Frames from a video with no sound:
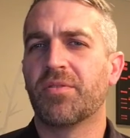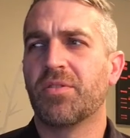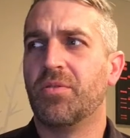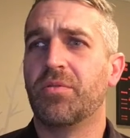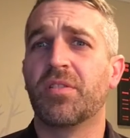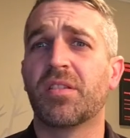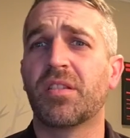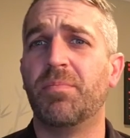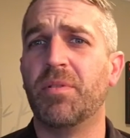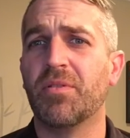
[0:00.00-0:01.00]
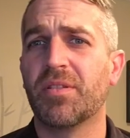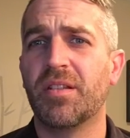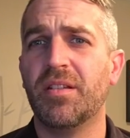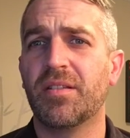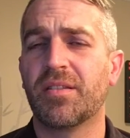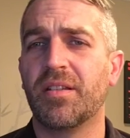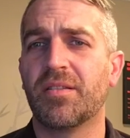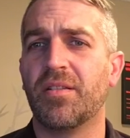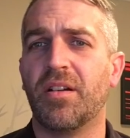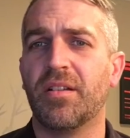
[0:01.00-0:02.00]
There's no conspiracy.
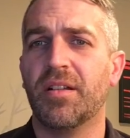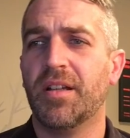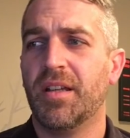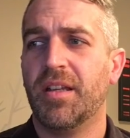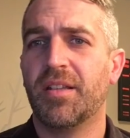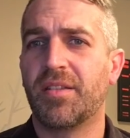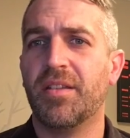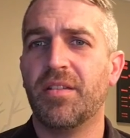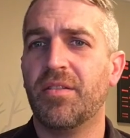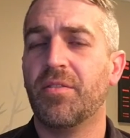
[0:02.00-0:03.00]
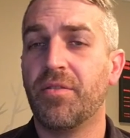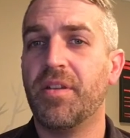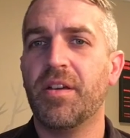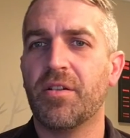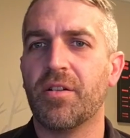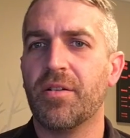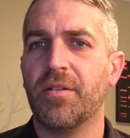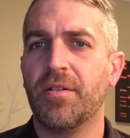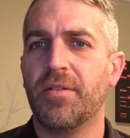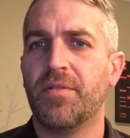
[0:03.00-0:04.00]
They're there
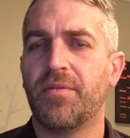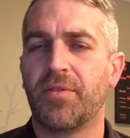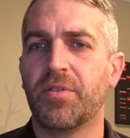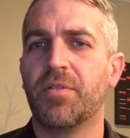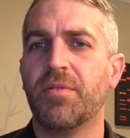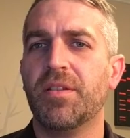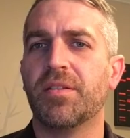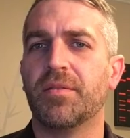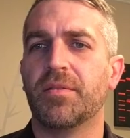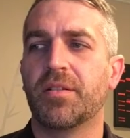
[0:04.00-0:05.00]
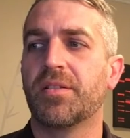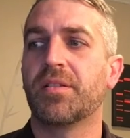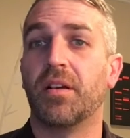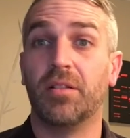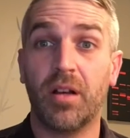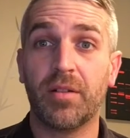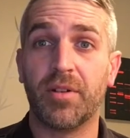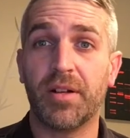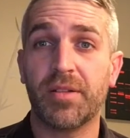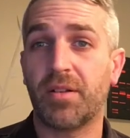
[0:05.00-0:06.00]
for good reason, because a lot of
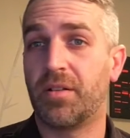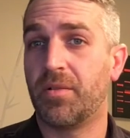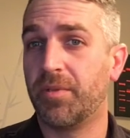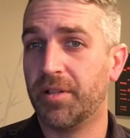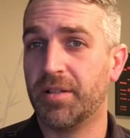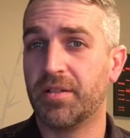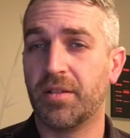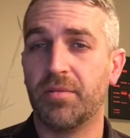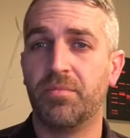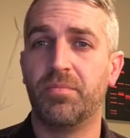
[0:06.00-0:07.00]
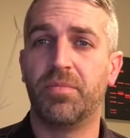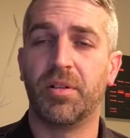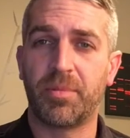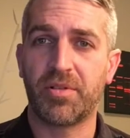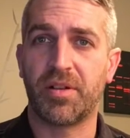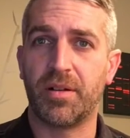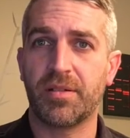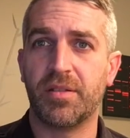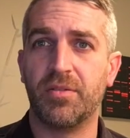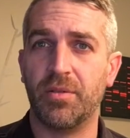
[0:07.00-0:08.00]
us are not willing to pull up our
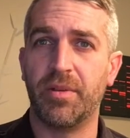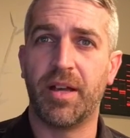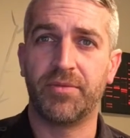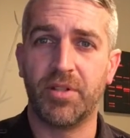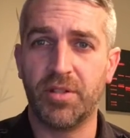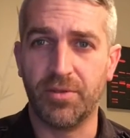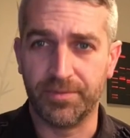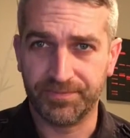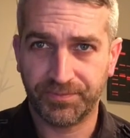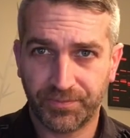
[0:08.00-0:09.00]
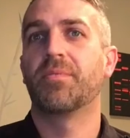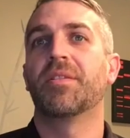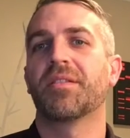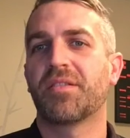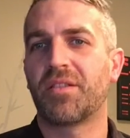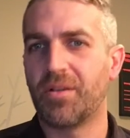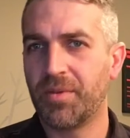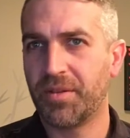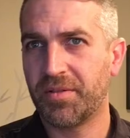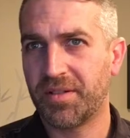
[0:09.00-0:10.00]
socks and do what we have to do. We got to start
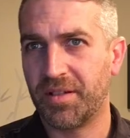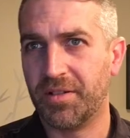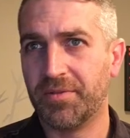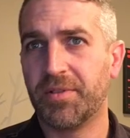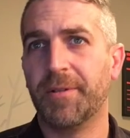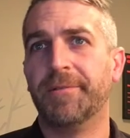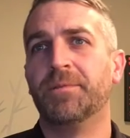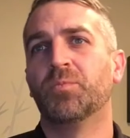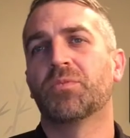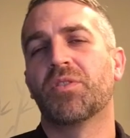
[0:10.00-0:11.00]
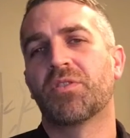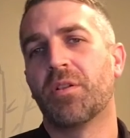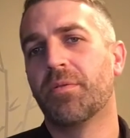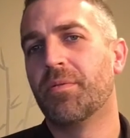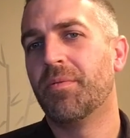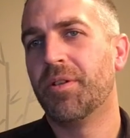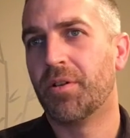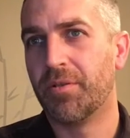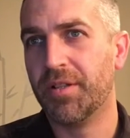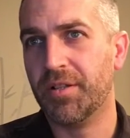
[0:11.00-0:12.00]
with ourselves and start with what we
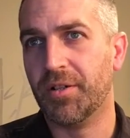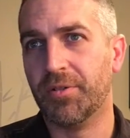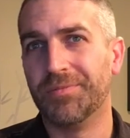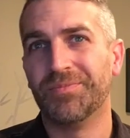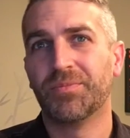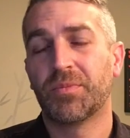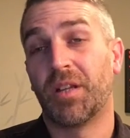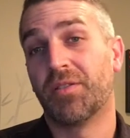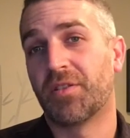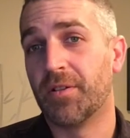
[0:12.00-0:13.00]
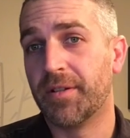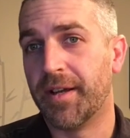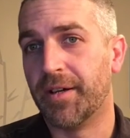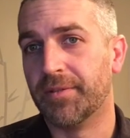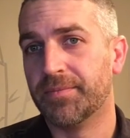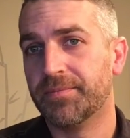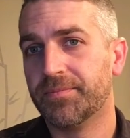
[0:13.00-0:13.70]
already know and start now.